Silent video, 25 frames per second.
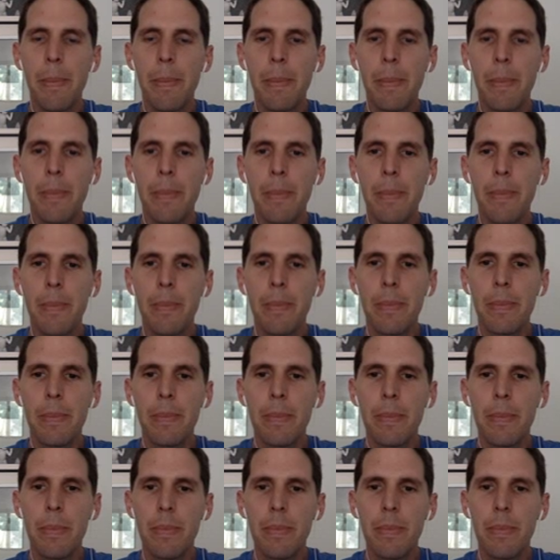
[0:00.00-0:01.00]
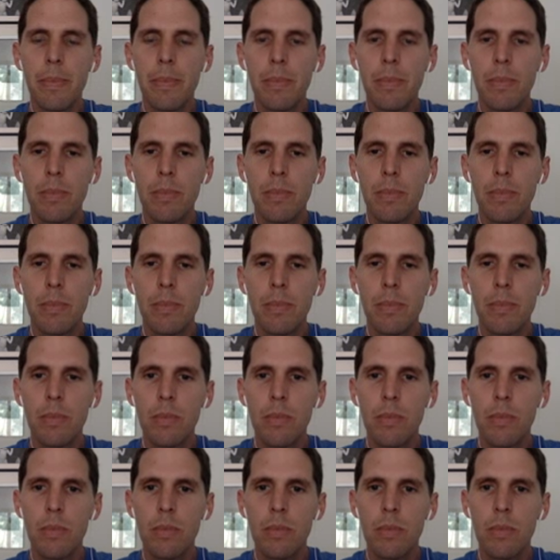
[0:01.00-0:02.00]

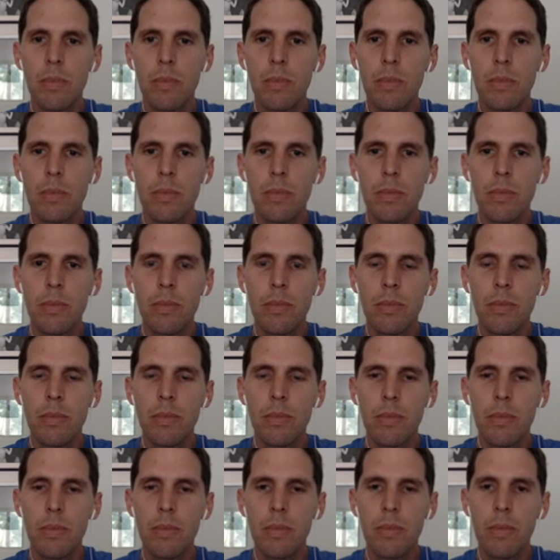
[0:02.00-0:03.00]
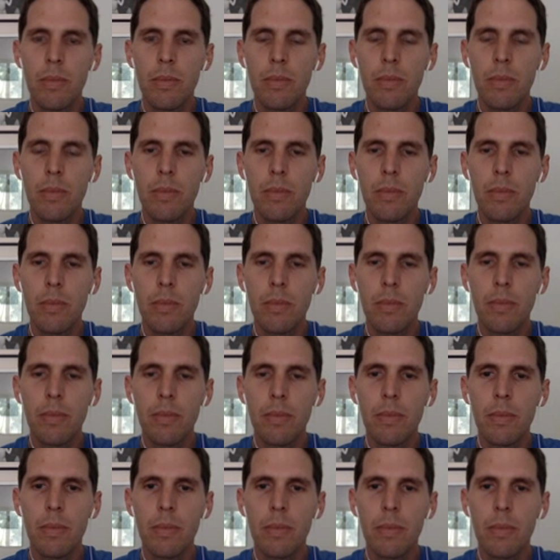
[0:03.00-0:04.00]

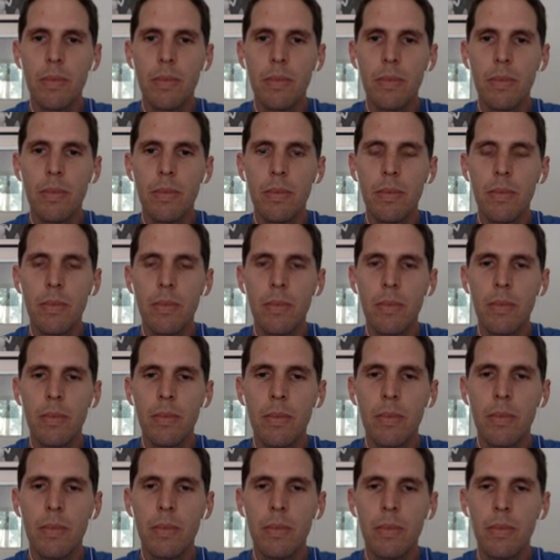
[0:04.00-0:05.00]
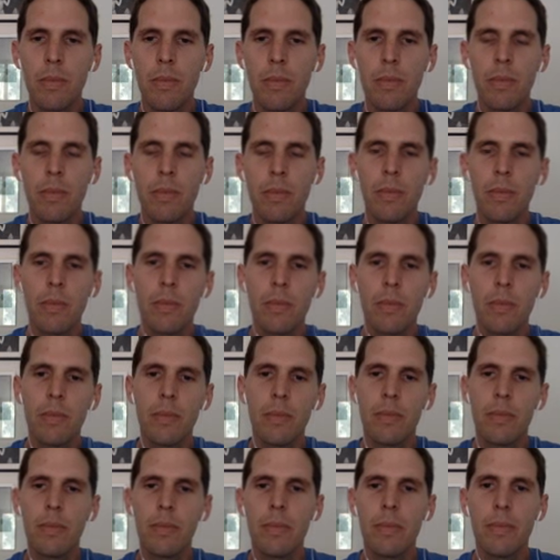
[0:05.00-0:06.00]

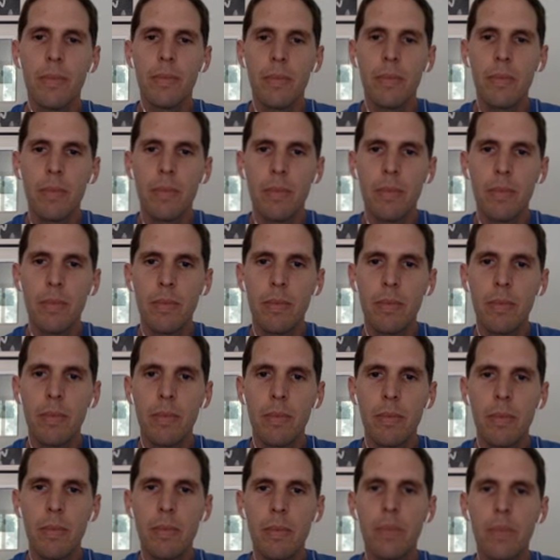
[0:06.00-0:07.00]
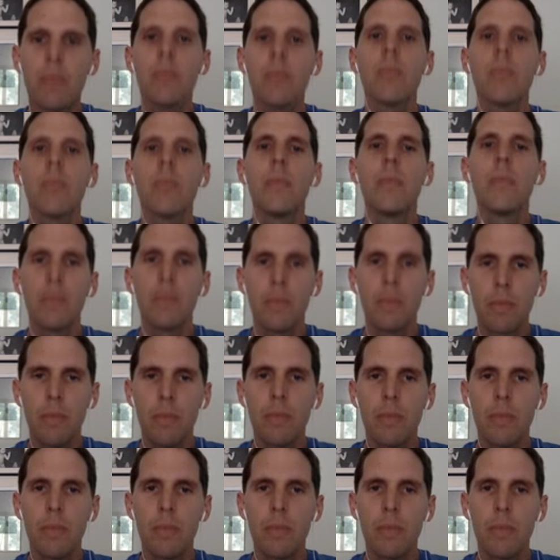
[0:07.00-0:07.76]
(not speaking)